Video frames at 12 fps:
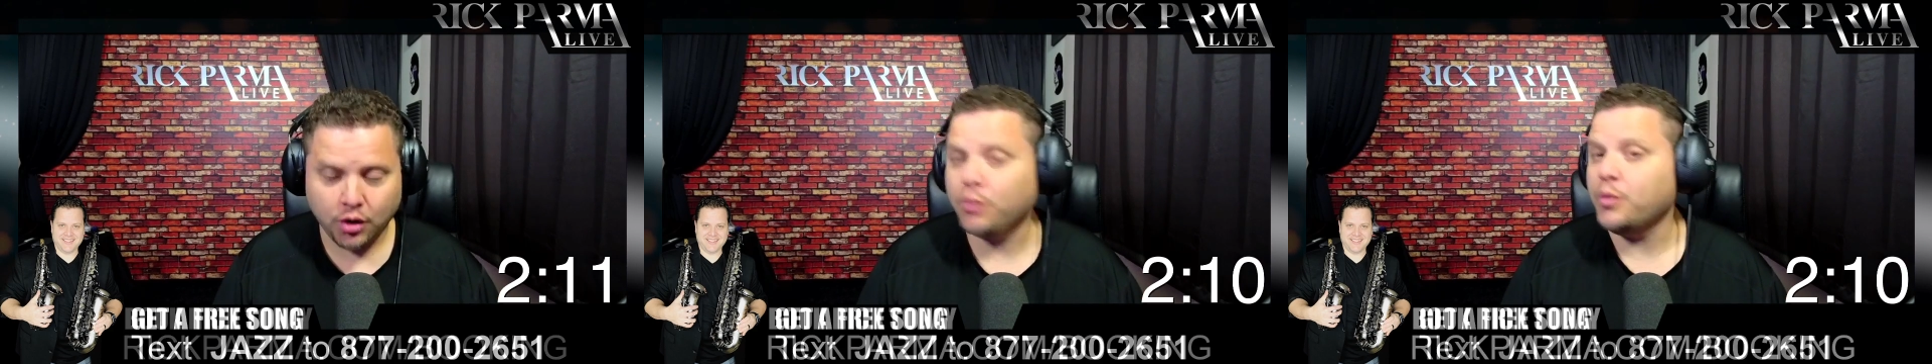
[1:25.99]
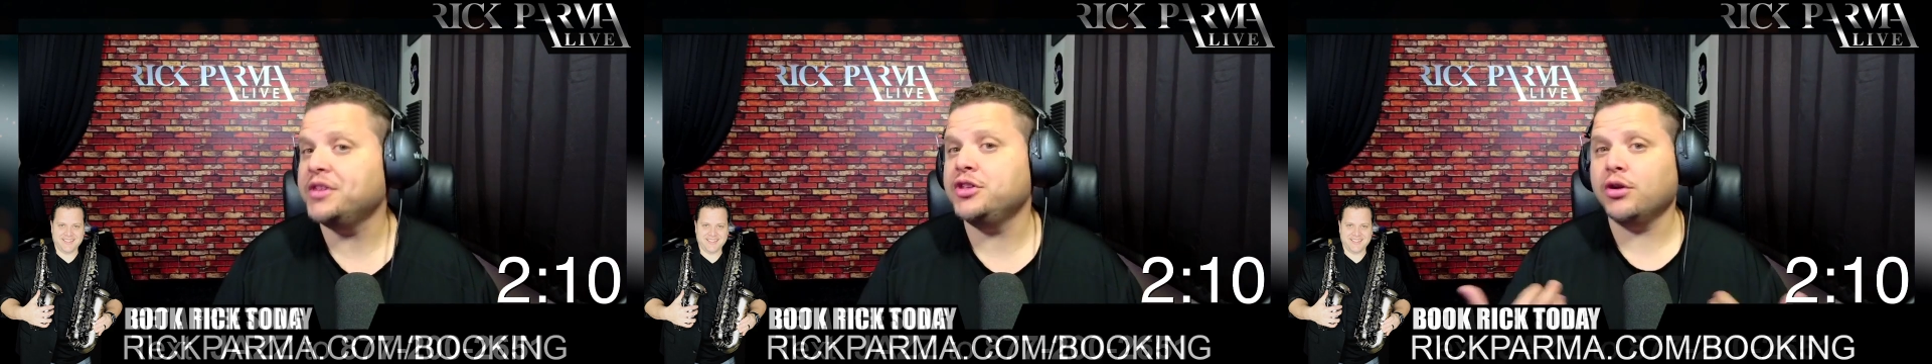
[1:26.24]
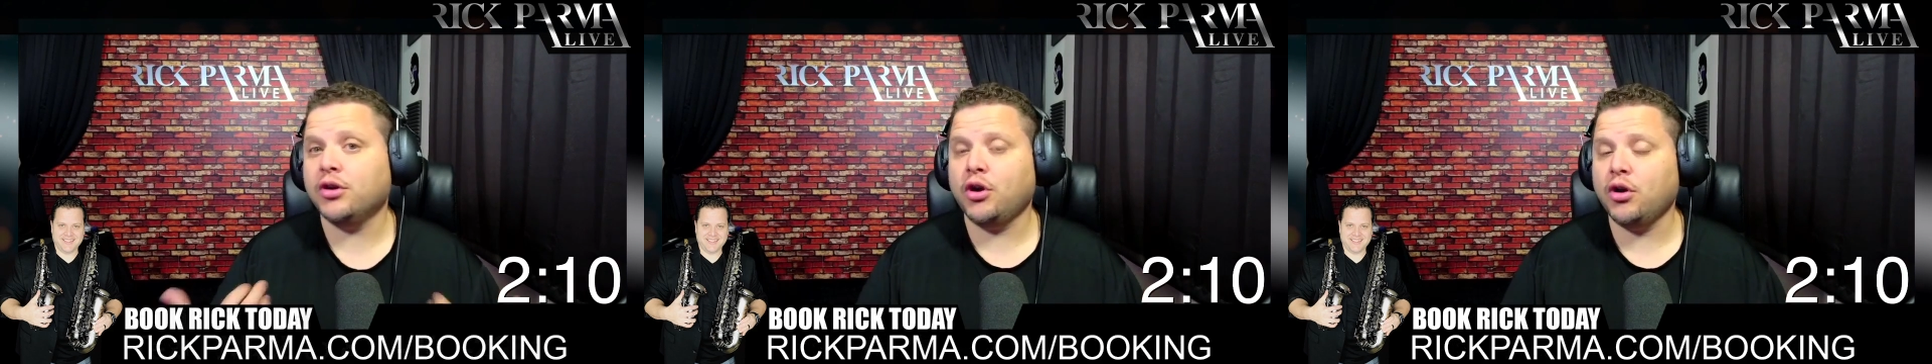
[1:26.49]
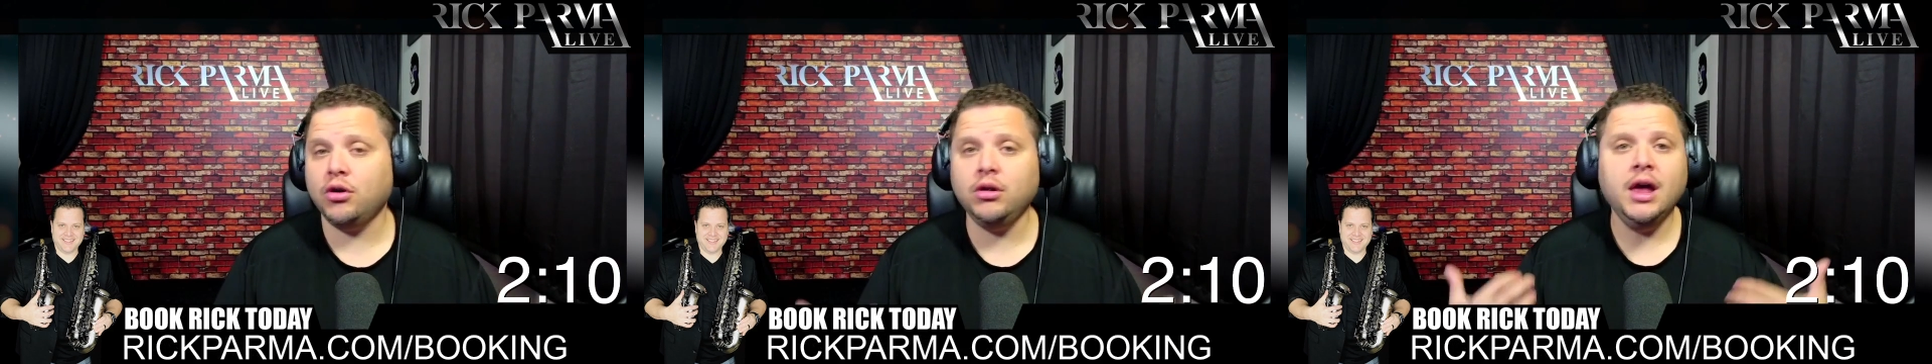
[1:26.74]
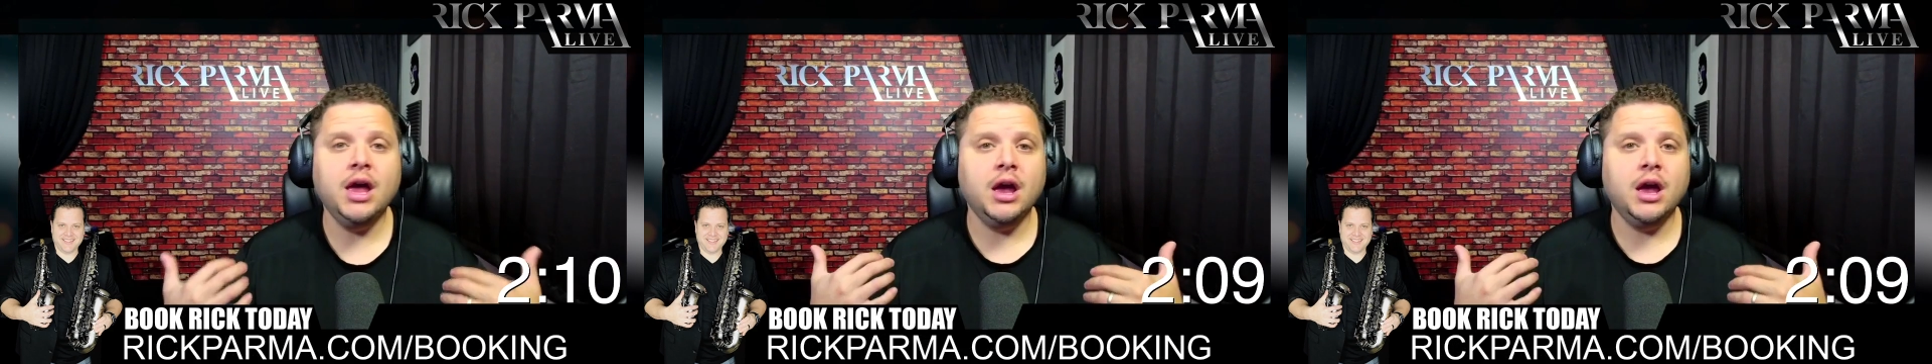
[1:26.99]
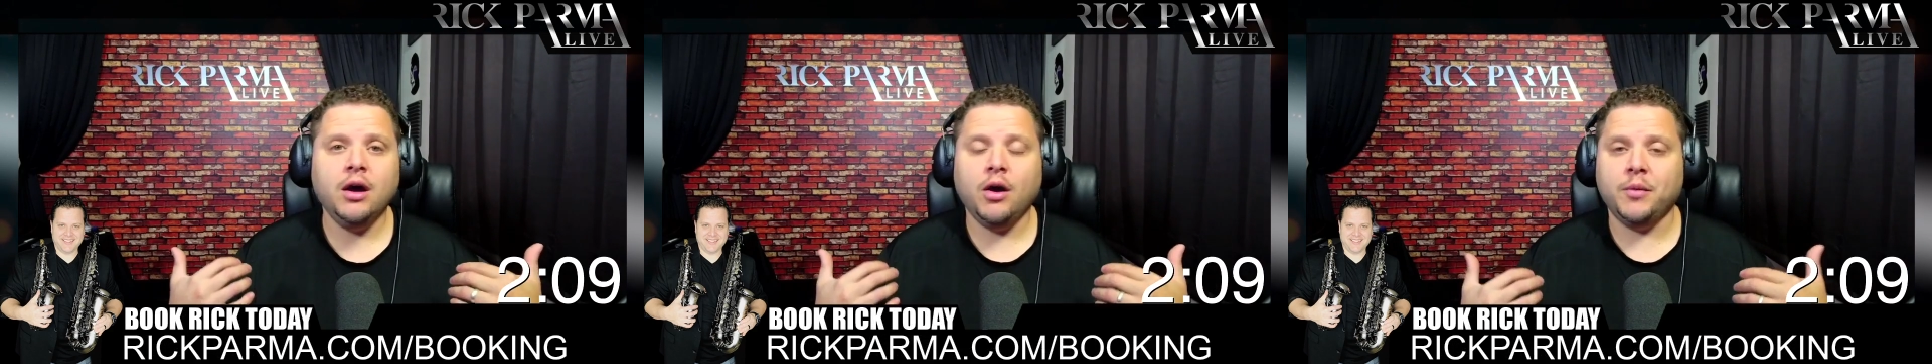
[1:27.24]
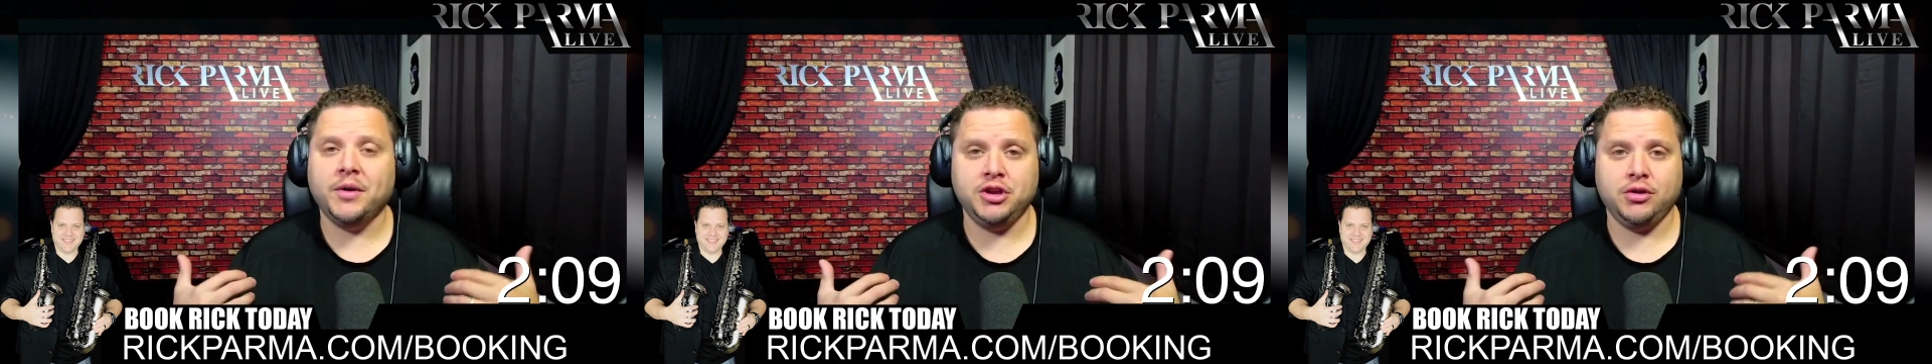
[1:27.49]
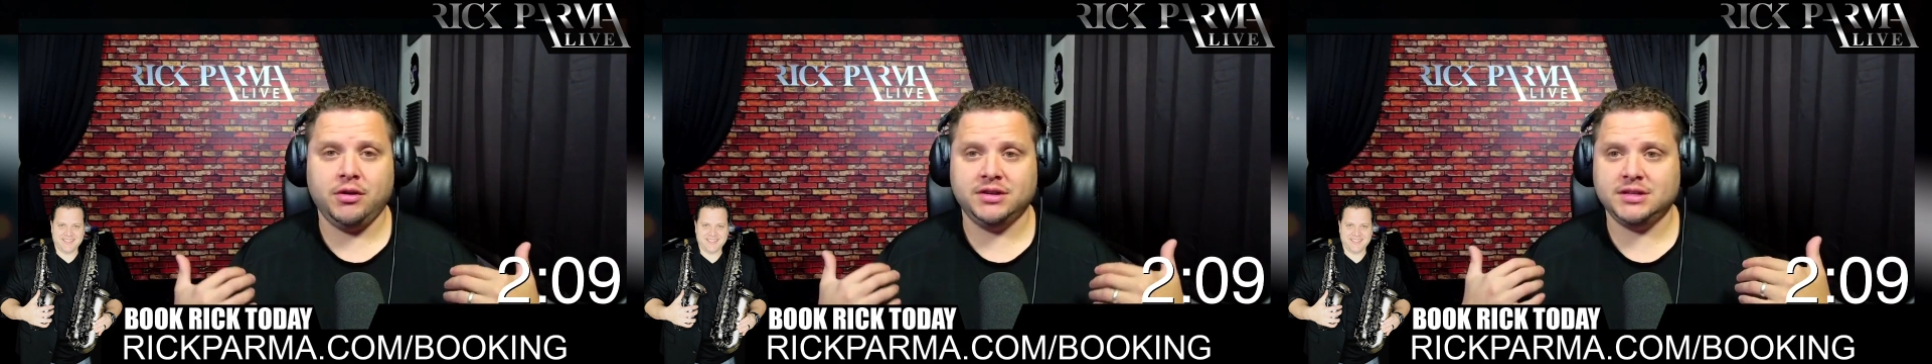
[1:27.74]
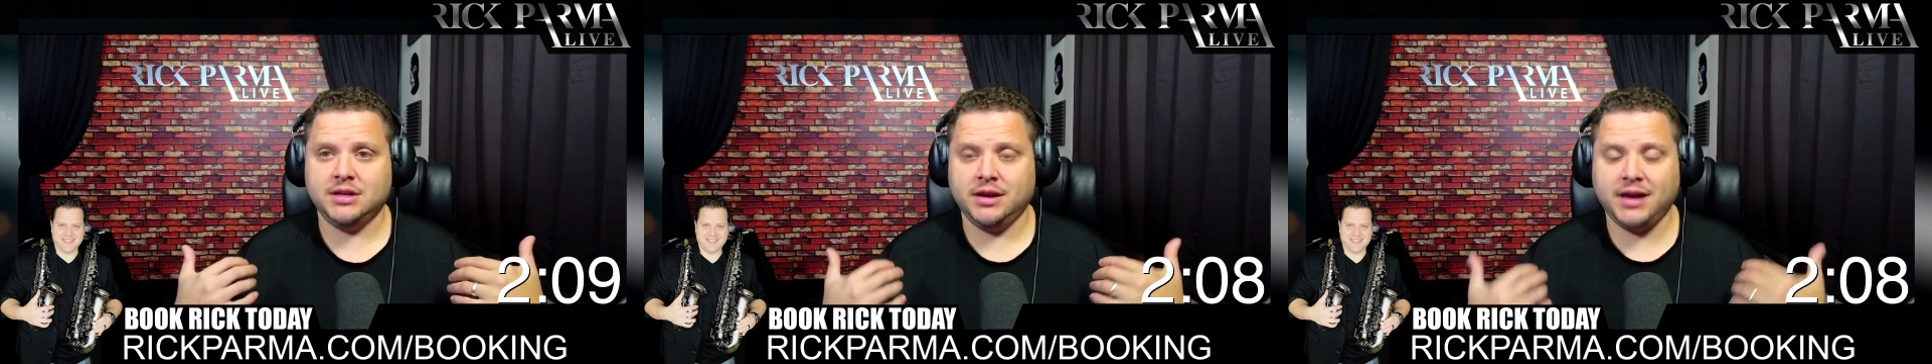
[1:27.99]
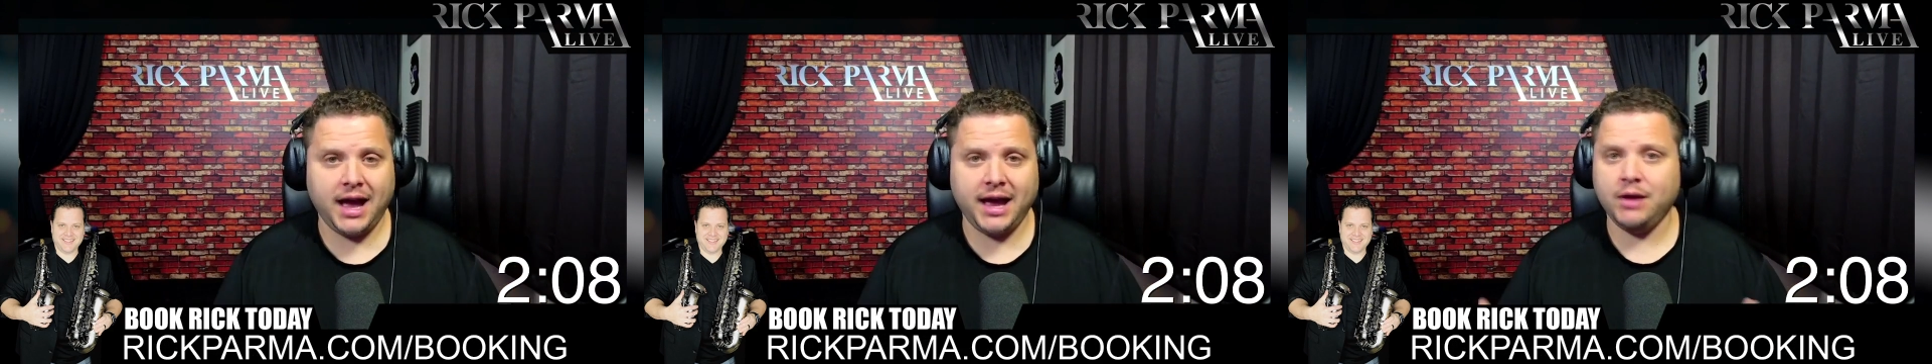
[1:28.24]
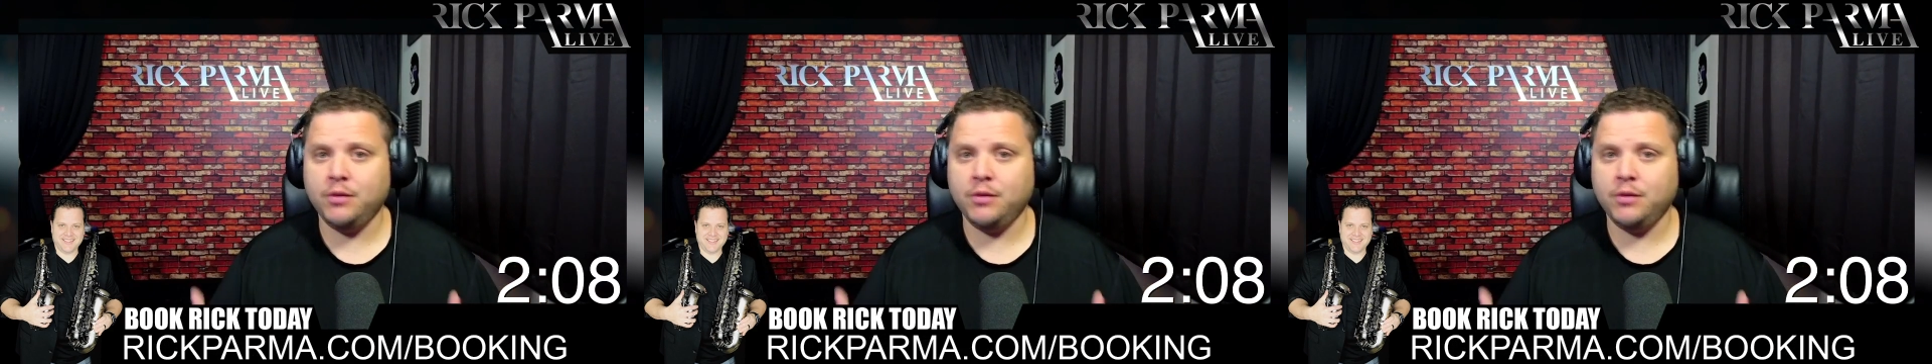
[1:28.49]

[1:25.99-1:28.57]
Whether you're a girl, whether you're a guy,